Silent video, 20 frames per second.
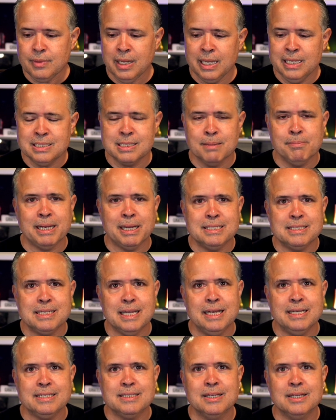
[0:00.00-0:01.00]
And somebody
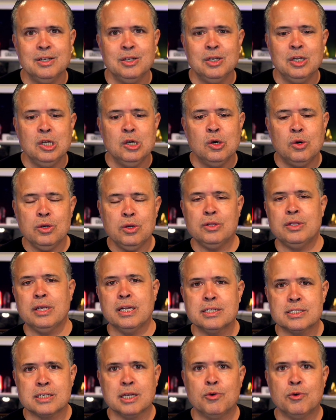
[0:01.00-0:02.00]
says, who do you
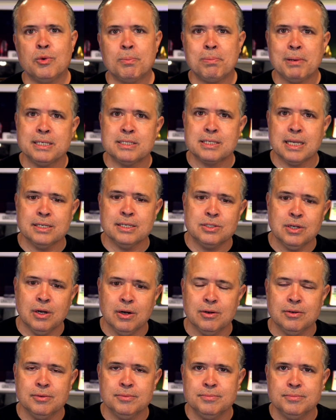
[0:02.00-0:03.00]
think is going to replace King
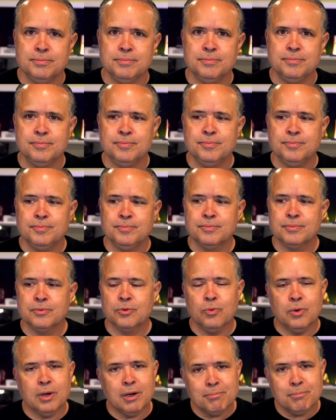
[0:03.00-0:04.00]
Saul?
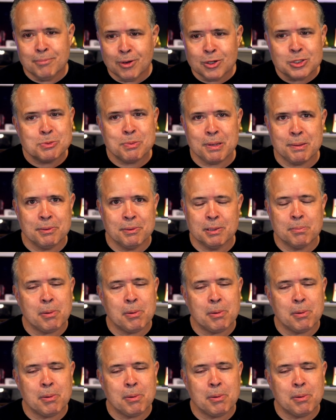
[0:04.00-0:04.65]
Well, most people in the